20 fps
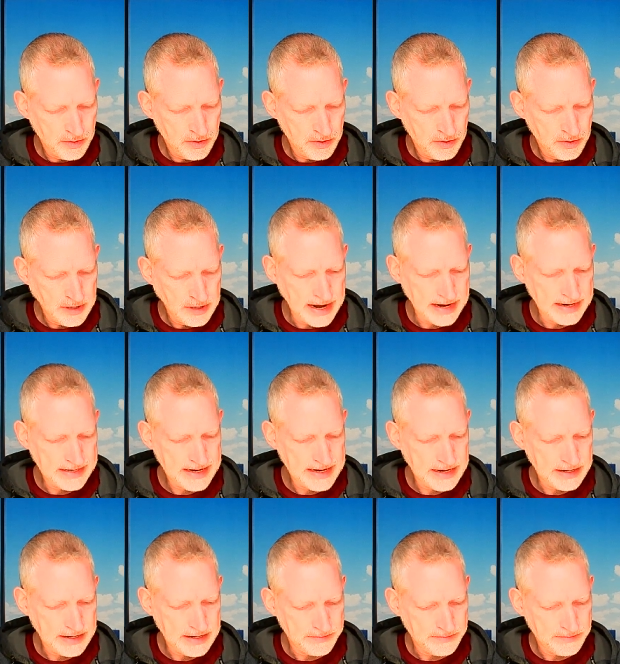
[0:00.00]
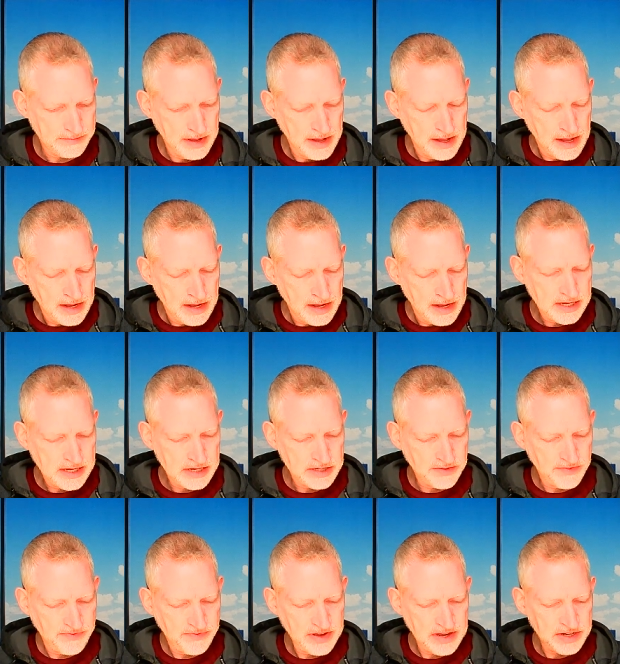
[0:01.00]
19 says,
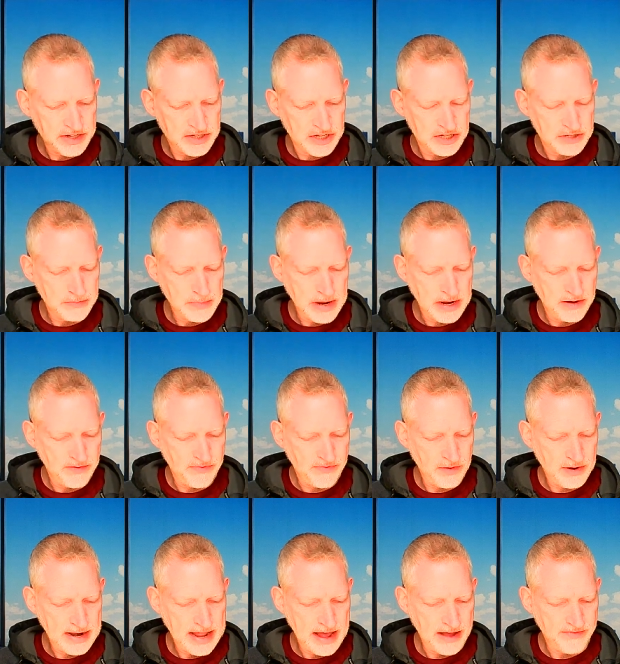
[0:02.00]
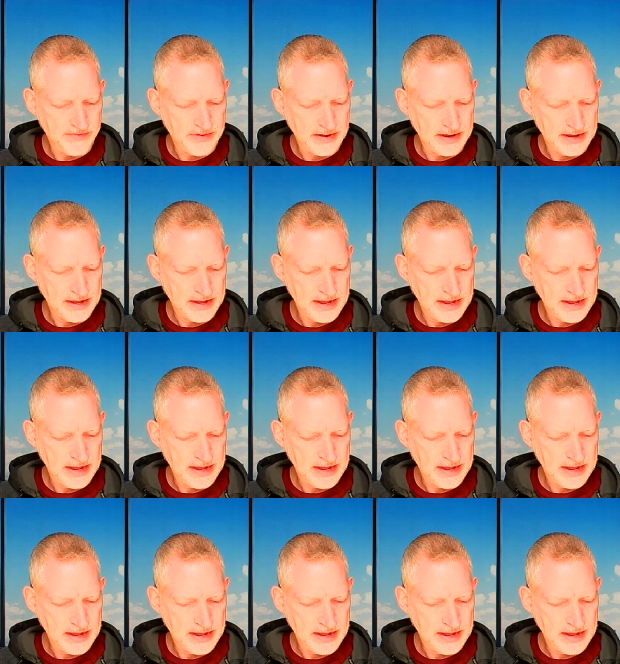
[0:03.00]
A feast is made for laughing,